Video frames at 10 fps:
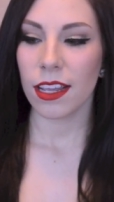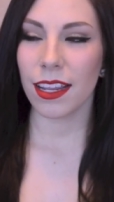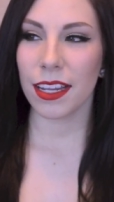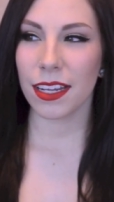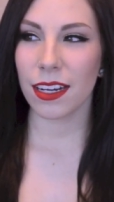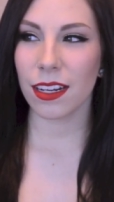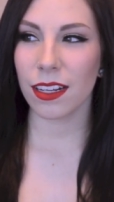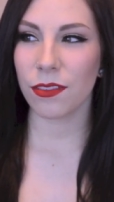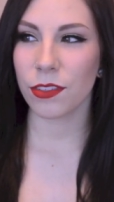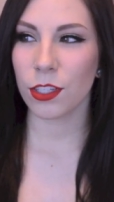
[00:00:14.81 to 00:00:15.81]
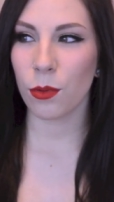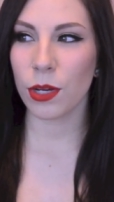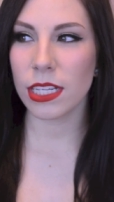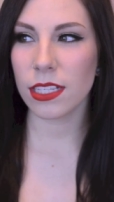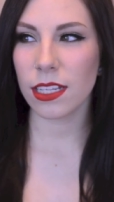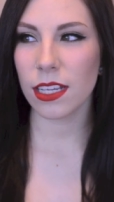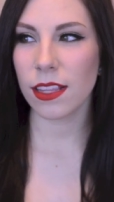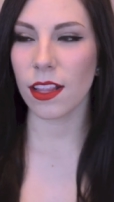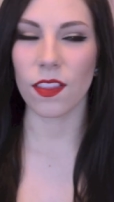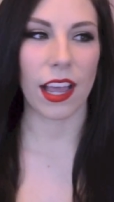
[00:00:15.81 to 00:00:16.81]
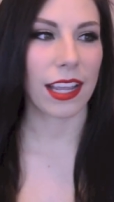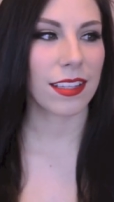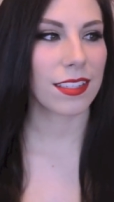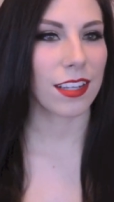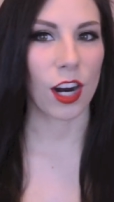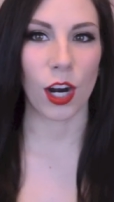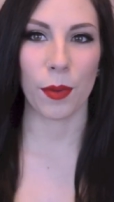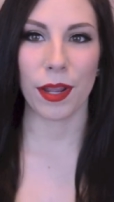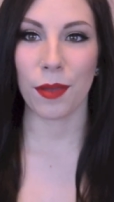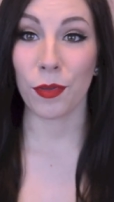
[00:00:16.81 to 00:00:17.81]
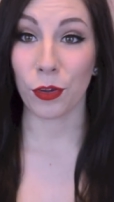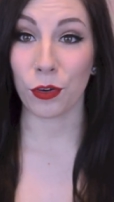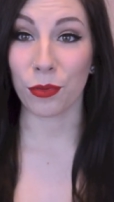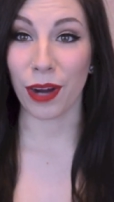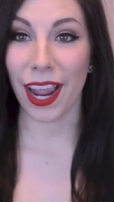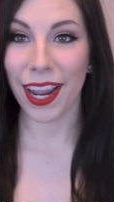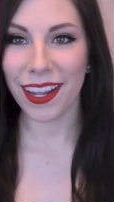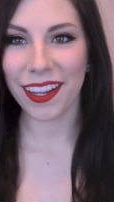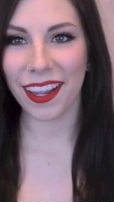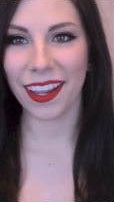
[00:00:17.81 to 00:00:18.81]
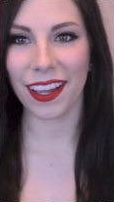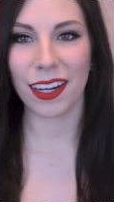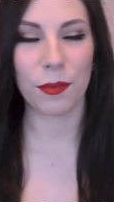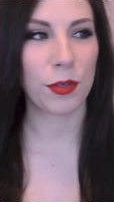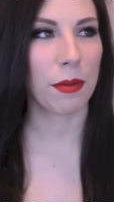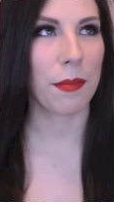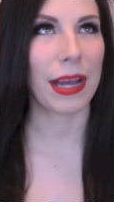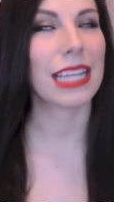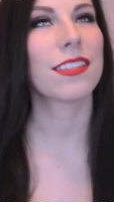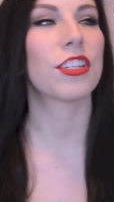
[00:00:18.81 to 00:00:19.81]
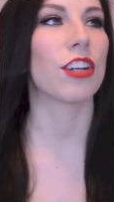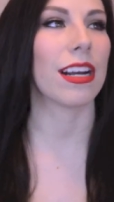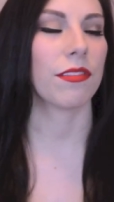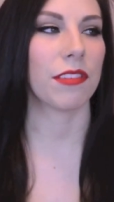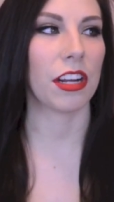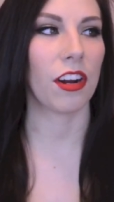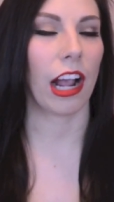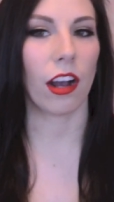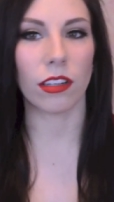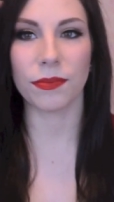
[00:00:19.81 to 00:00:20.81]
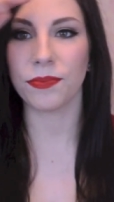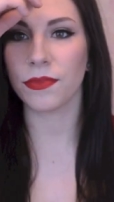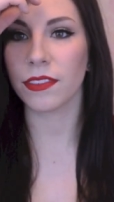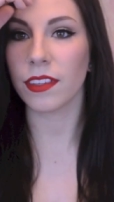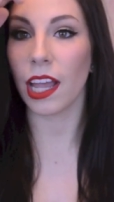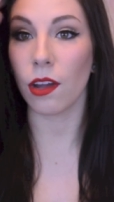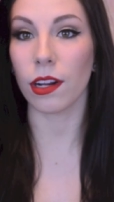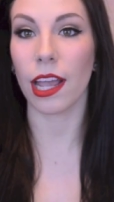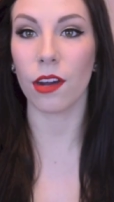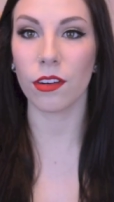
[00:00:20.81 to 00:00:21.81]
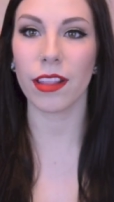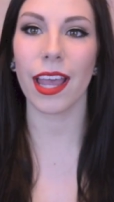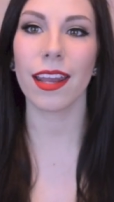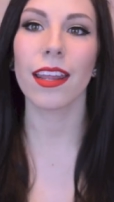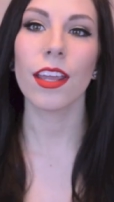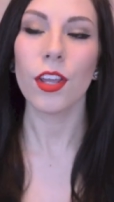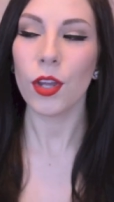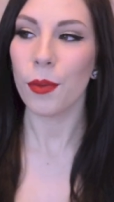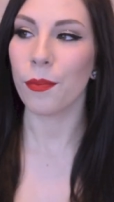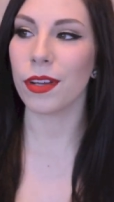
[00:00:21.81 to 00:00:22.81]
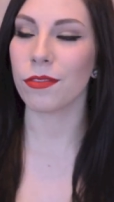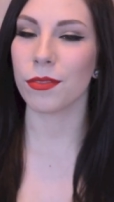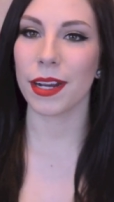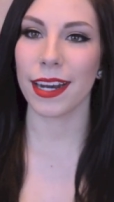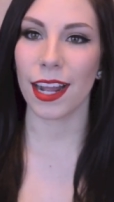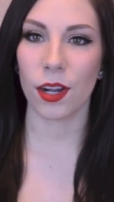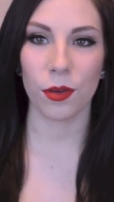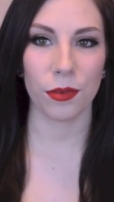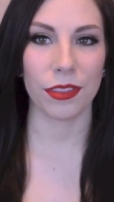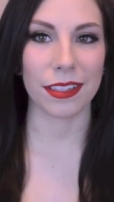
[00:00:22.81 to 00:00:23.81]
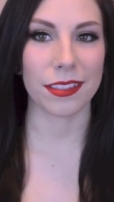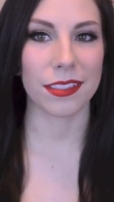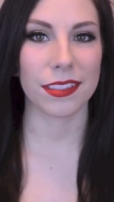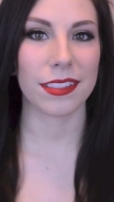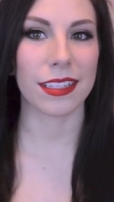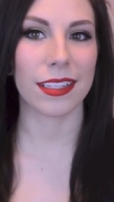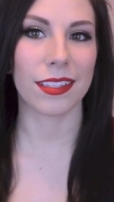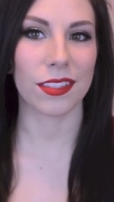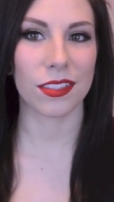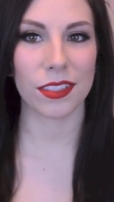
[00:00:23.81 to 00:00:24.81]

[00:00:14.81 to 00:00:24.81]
and for some reason the lights are making me look gray and I'm doing my best to trying to figure out how to counter that but for right now this is